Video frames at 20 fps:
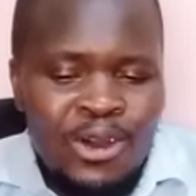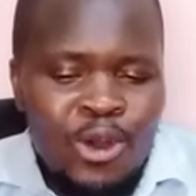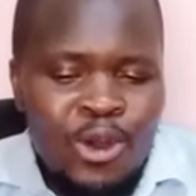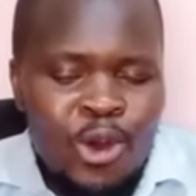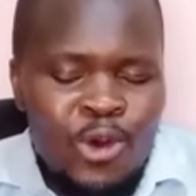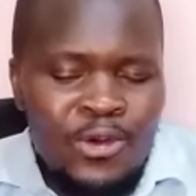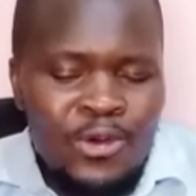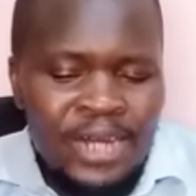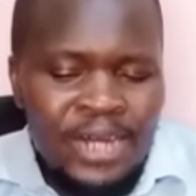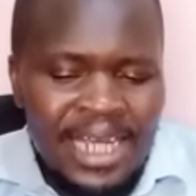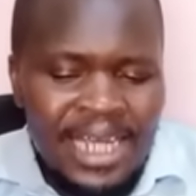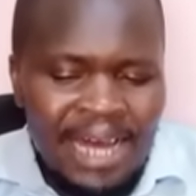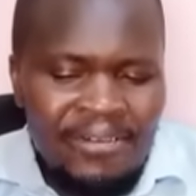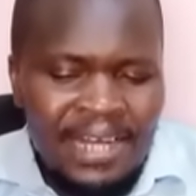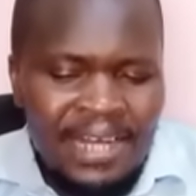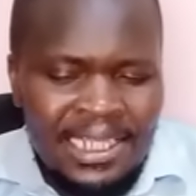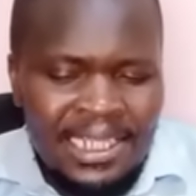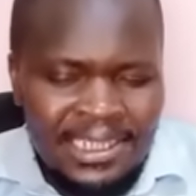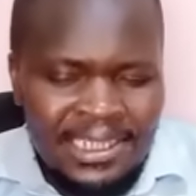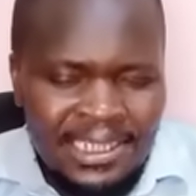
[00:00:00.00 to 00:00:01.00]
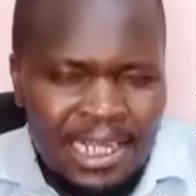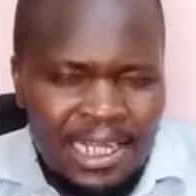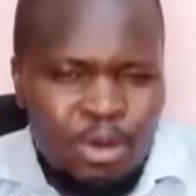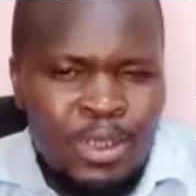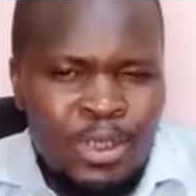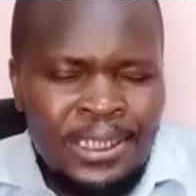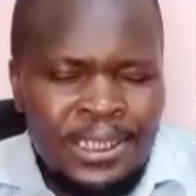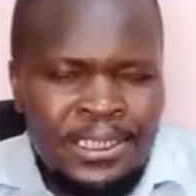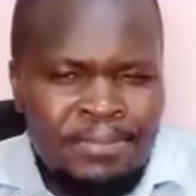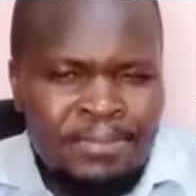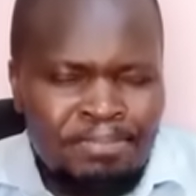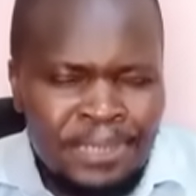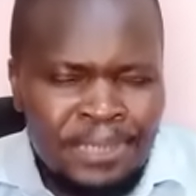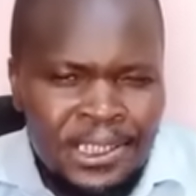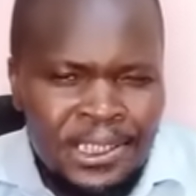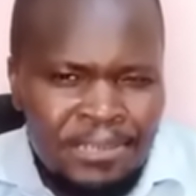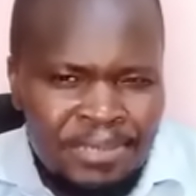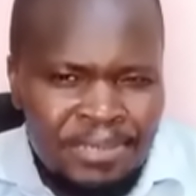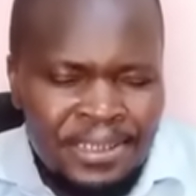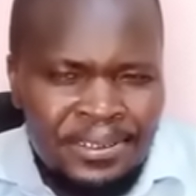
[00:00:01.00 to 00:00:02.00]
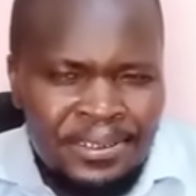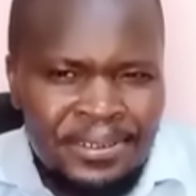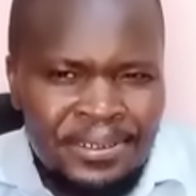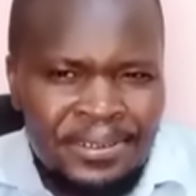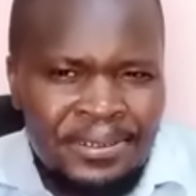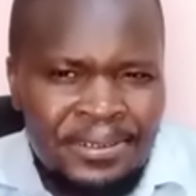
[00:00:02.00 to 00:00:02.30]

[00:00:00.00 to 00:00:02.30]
on Rigathi Gachagua's impeachment,